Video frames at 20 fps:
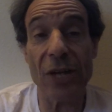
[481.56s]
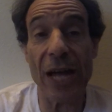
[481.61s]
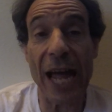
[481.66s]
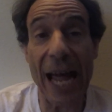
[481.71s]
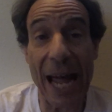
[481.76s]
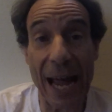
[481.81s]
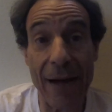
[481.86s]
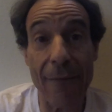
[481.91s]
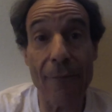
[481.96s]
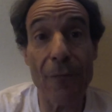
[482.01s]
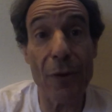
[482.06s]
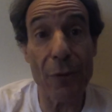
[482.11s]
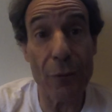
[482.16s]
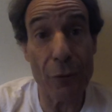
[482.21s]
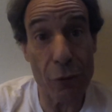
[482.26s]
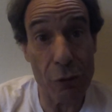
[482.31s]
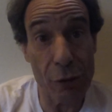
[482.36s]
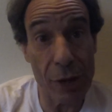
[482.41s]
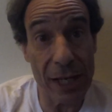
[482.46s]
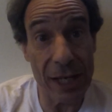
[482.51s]
to have the
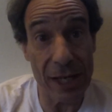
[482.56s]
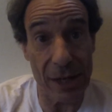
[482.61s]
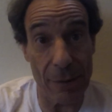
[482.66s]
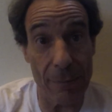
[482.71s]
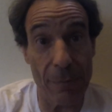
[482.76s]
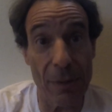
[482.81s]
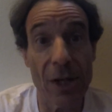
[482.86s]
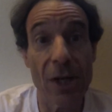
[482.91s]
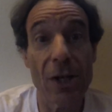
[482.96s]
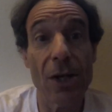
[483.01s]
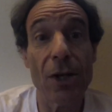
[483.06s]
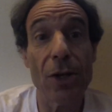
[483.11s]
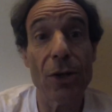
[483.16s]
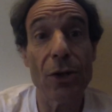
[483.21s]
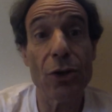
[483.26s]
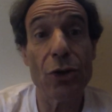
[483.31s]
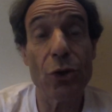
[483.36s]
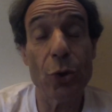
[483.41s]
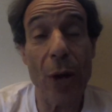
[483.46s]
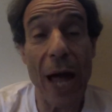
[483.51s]
freedom
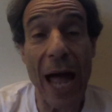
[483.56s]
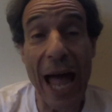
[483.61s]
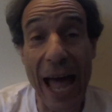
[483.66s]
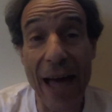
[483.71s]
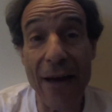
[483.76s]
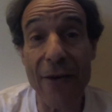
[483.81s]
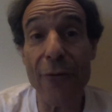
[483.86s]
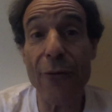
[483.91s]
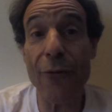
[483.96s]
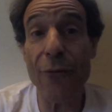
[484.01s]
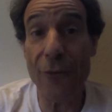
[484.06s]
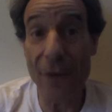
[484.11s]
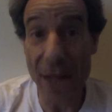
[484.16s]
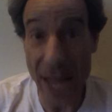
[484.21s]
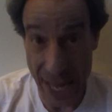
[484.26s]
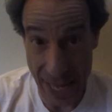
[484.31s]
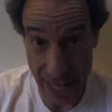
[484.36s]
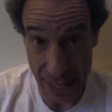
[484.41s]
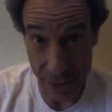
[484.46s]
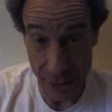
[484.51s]
to have
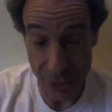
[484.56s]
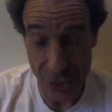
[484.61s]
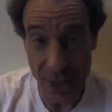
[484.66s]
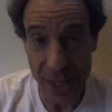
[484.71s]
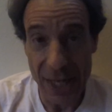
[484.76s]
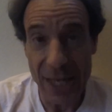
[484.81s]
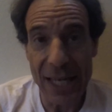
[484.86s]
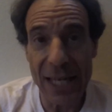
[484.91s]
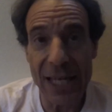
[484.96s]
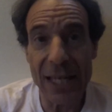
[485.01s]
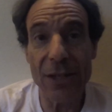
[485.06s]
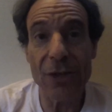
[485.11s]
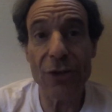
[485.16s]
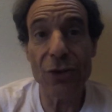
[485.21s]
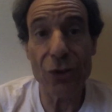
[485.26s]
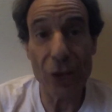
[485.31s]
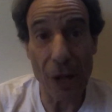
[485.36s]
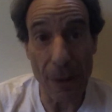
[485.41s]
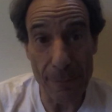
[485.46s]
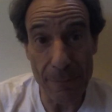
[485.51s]
faith in
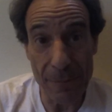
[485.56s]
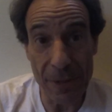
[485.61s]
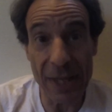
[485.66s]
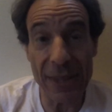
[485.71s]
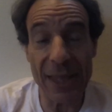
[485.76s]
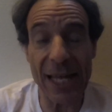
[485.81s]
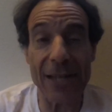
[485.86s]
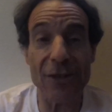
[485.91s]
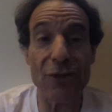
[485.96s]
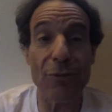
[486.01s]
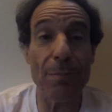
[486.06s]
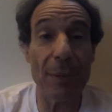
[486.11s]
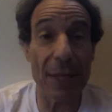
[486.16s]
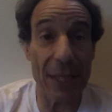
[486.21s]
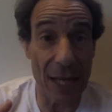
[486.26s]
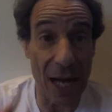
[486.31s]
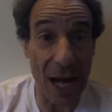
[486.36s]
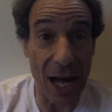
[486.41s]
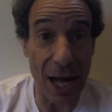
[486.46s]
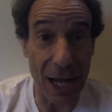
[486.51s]
something that's
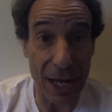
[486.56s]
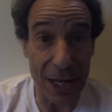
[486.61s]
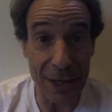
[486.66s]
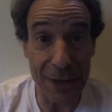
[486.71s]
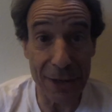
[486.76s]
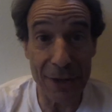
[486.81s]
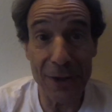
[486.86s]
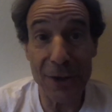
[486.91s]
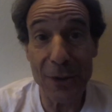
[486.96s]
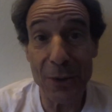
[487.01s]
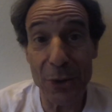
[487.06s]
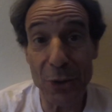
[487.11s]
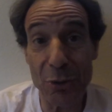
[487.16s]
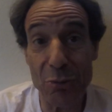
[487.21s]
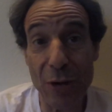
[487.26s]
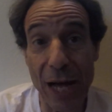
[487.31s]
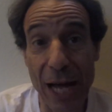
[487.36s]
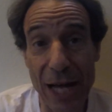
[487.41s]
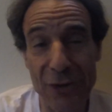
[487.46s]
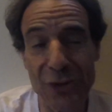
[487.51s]
beyond
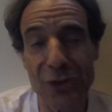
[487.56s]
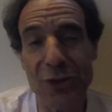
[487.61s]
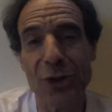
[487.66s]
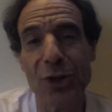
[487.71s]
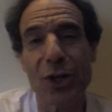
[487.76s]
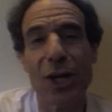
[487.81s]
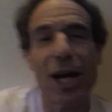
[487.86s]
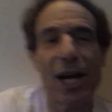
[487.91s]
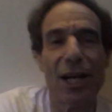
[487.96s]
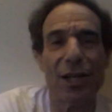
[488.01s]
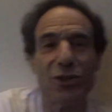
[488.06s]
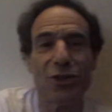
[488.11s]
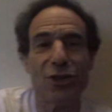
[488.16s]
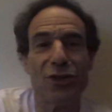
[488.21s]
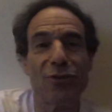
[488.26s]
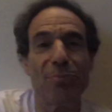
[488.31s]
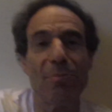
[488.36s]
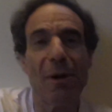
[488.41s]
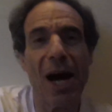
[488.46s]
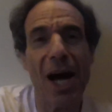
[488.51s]
the rational
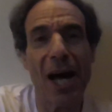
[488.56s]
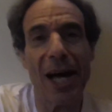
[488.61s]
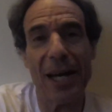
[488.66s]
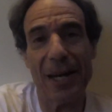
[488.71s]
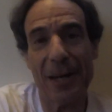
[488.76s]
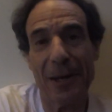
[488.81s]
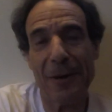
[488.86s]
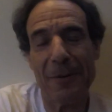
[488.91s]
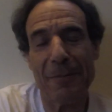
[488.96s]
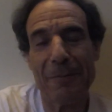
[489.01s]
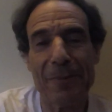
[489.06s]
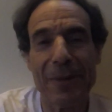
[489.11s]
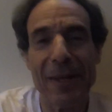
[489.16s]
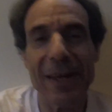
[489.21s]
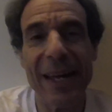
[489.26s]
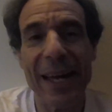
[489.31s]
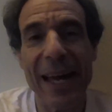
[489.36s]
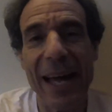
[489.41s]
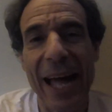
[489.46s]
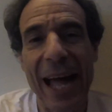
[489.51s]
conscious mind.
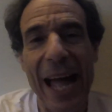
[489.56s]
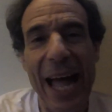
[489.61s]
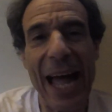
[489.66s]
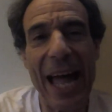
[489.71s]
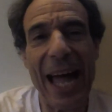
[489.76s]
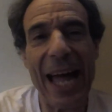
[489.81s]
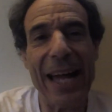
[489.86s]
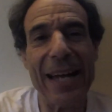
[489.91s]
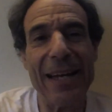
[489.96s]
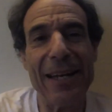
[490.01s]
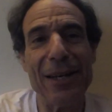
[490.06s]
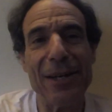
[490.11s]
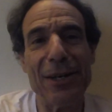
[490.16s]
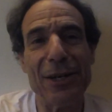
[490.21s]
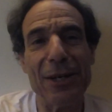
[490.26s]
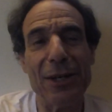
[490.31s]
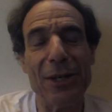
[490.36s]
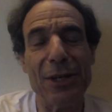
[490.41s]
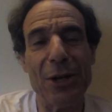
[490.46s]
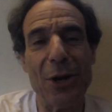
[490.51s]

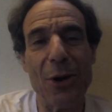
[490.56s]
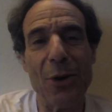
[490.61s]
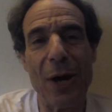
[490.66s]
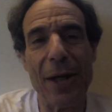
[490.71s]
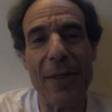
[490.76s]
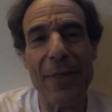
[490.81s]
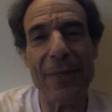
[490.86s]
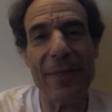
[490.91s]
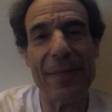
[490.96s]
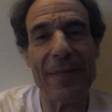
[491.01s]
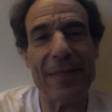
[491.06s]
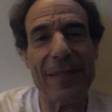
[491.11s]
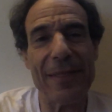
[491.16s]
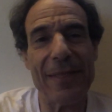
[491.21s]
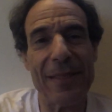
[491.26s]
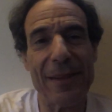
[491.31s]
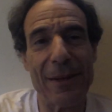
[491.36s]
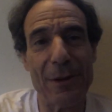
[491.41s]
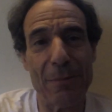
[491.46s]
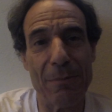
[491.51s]
And, and
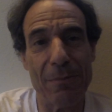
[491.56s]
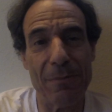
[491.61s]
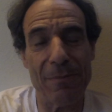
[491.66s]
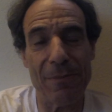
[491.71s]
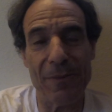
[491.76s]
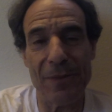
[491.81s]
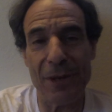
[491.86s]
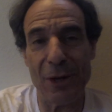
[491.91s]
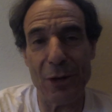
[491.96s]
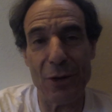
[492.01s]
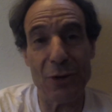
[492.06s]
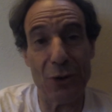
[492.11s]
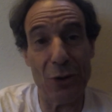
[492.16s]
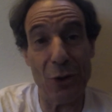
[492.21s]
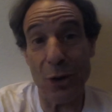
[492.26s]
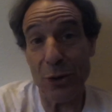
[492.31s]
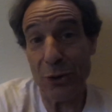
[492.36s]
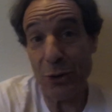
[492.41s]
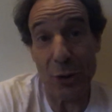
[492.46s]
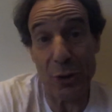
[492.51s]
there is
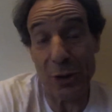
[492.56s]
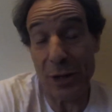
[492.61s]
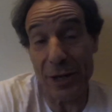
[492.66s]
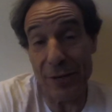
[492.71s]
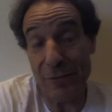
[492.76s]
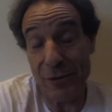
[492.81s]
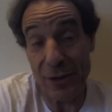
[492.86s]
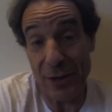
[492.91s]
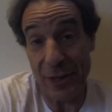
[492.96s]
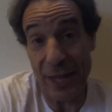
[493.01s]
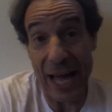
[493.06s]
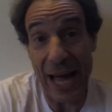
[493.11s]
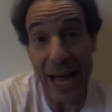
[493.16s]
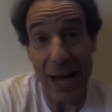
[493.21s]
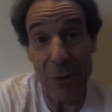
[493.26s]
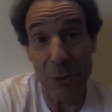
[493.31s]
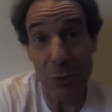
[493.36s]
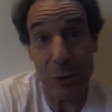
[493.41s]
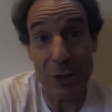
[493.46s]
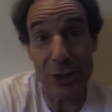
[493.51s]
an alternative to
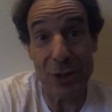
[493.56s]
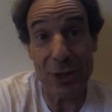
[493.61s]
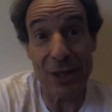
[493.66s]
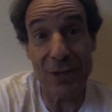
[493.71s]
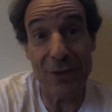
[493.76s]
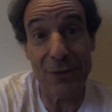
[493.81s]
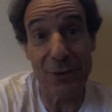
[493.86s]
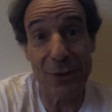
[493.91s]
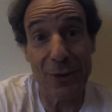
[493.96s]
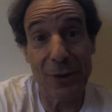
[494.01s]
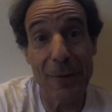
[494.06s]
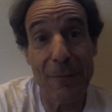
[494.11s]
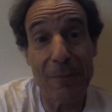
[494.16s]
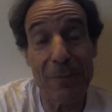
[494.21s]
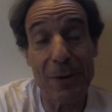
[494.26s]
that, which is